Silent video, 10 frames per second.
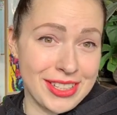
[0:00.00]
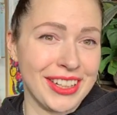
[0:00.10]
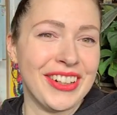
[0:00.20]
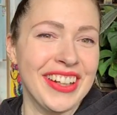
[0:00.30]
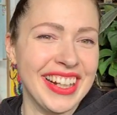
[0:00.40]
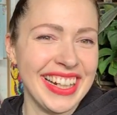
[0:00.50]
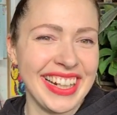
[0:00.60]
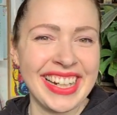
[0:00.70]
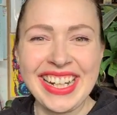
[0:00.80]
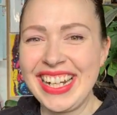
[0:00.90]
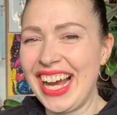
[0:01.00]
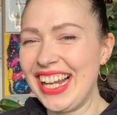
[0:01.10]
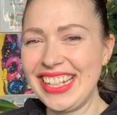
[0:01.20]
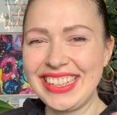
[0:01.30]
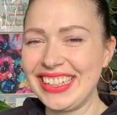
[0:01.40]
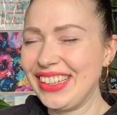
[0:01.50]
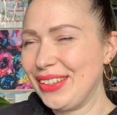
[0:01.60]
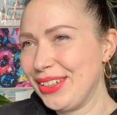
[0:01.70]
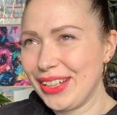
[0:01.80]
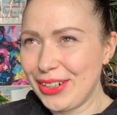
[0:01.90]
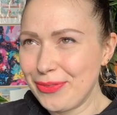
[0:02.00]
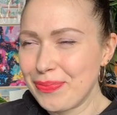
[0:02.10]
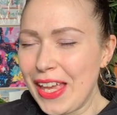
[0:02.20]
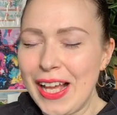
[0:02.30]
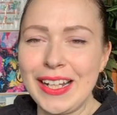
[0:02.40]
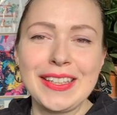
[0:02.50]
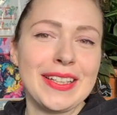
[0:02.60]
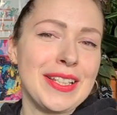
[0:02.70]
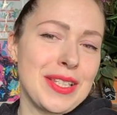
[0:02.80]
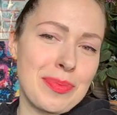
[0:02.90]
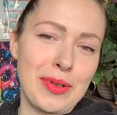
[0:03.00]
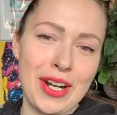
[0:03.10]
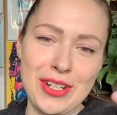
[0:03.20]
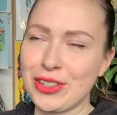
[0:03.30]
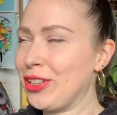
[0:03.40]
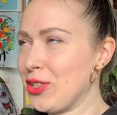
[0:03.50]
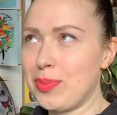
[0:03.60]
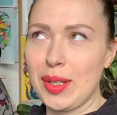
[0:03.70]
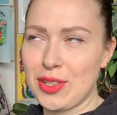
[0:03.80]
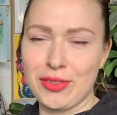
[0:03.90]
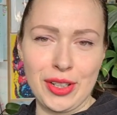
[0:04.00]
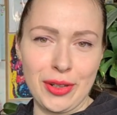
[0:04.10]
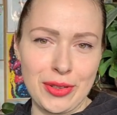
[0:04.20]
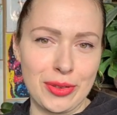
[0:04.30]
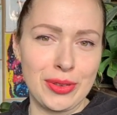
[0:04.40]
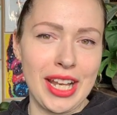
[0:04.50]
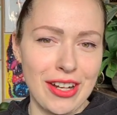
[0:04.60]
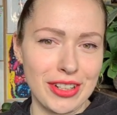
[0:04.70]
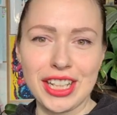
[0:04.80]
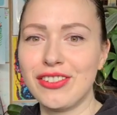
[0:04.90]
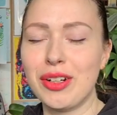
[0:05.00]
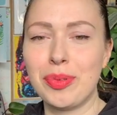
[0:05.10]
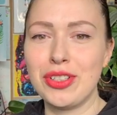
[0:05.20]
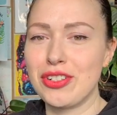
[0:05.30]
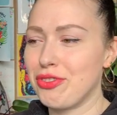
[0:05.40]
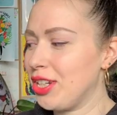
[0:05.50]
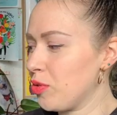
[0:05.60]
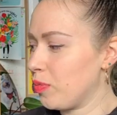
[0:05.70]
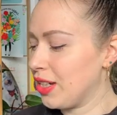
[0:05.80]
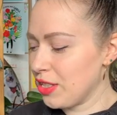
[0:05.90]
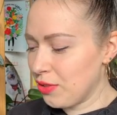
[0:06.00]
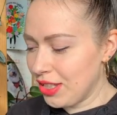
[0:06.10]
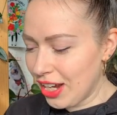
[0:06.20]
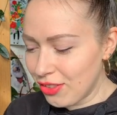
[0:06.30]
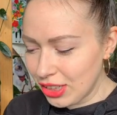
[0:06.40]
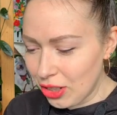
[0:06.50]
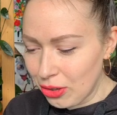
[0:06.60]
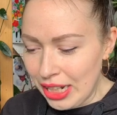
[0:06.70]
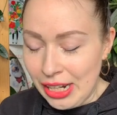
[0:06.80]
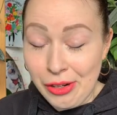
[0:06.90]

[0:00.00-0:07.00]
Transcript: So a little, you know, little inspirational speech for you to never give up on your dreams, because you never know